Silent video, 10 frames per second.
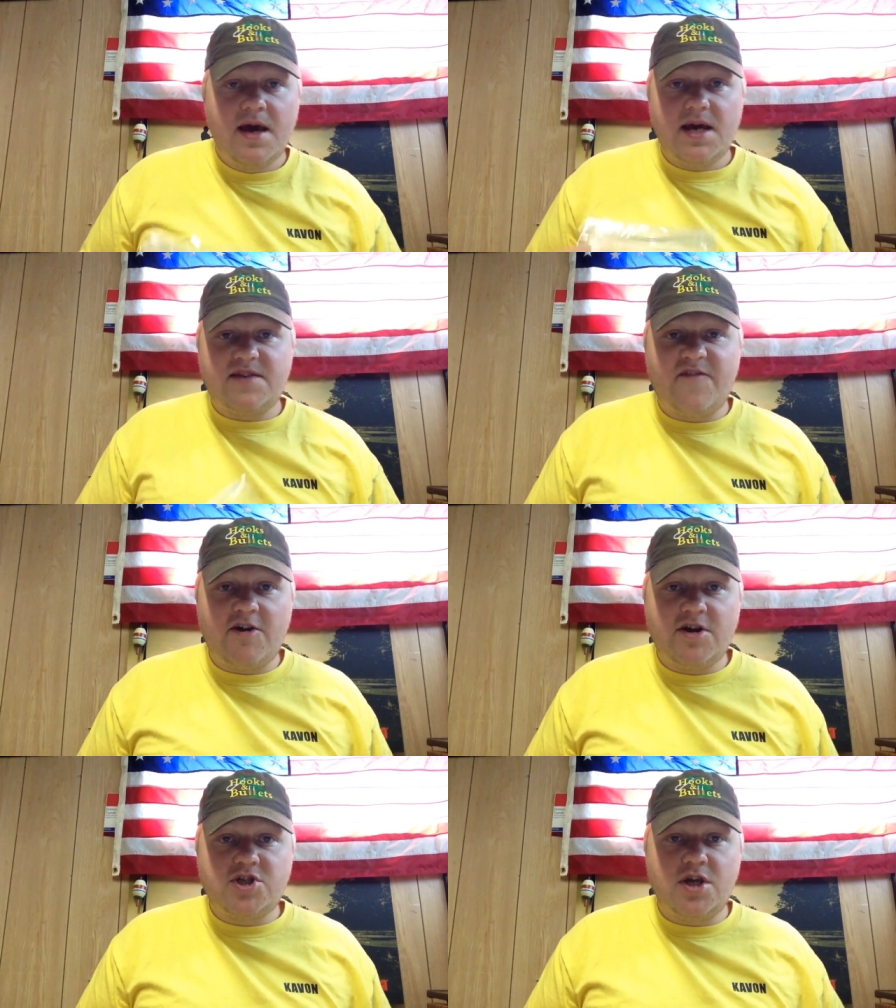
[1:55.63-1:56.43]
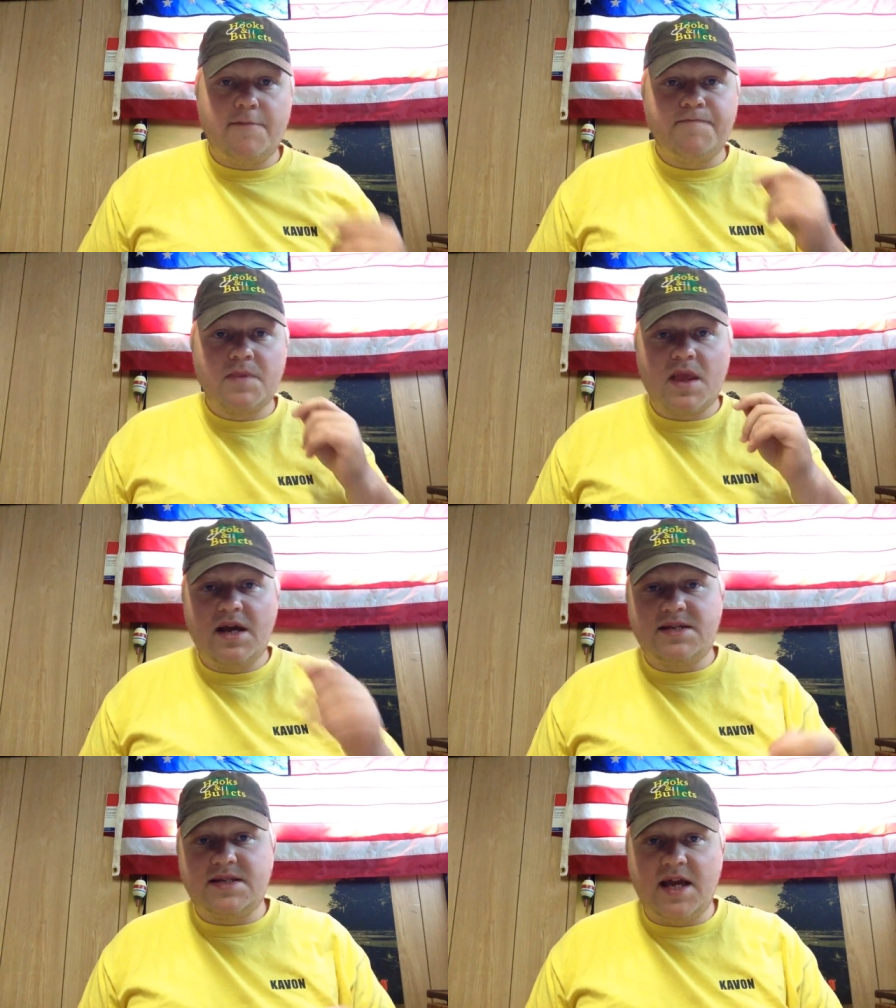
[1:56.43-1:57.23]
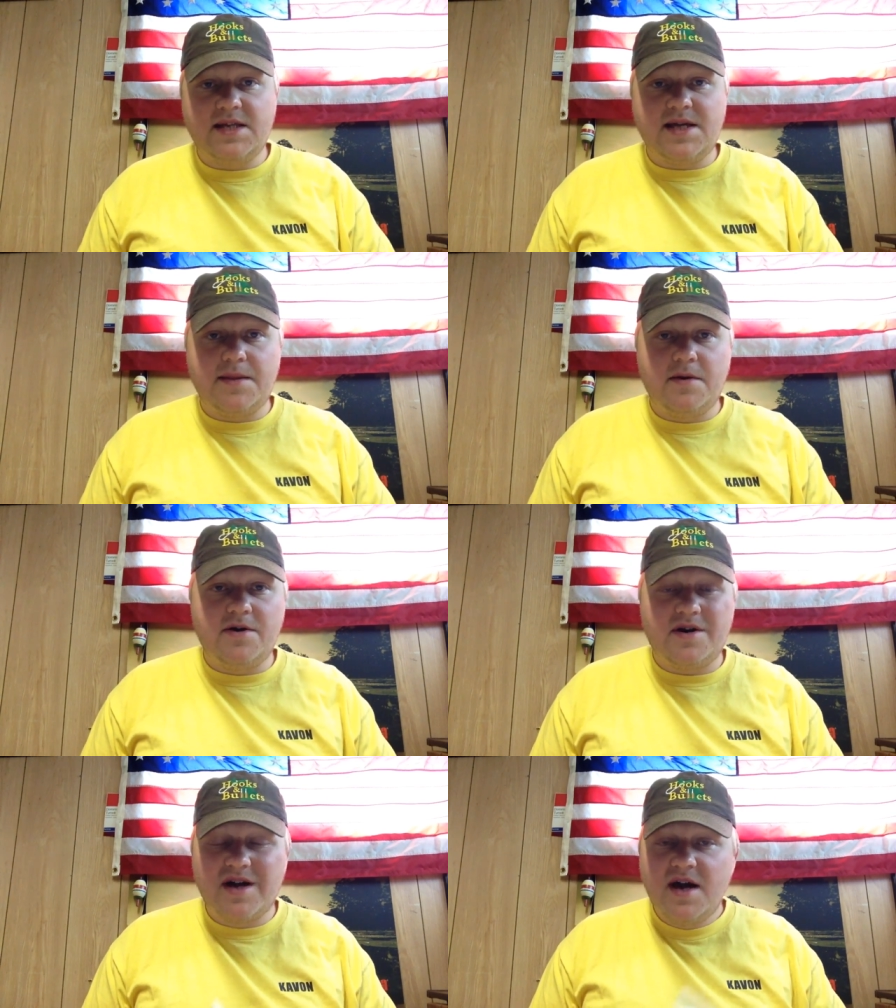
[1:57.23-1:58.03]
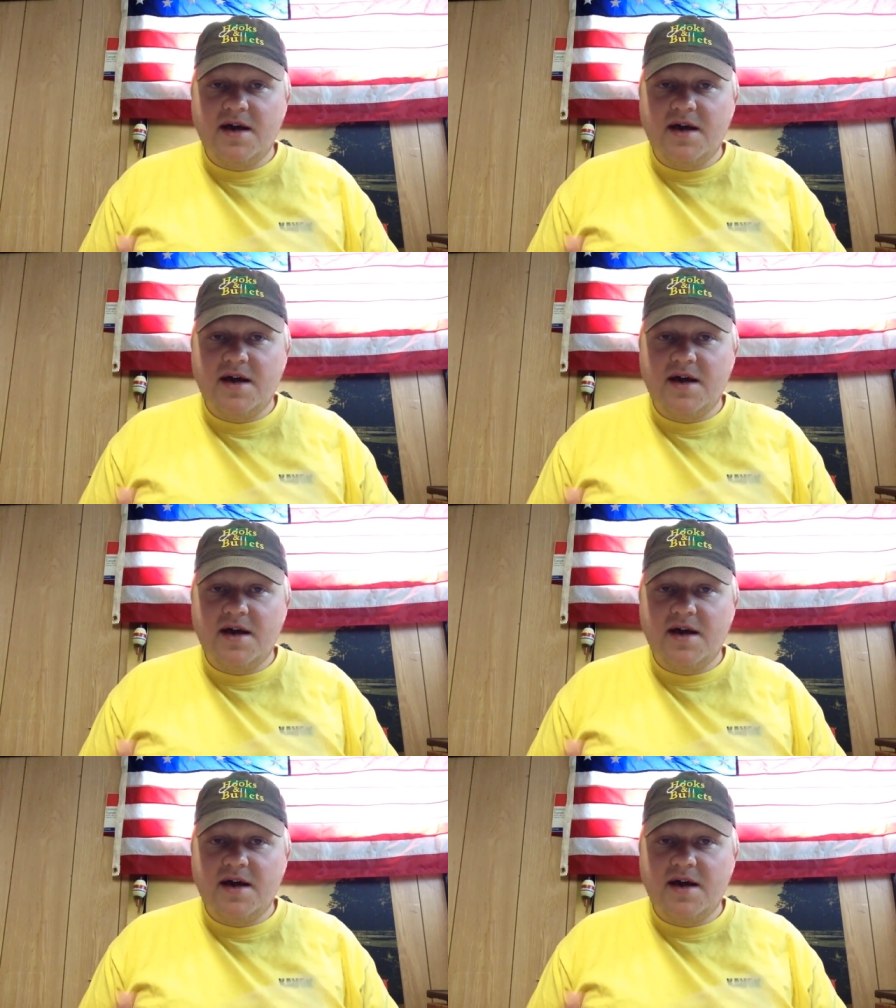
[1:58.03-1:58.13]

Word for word: It's very cheap. It stays on the hook.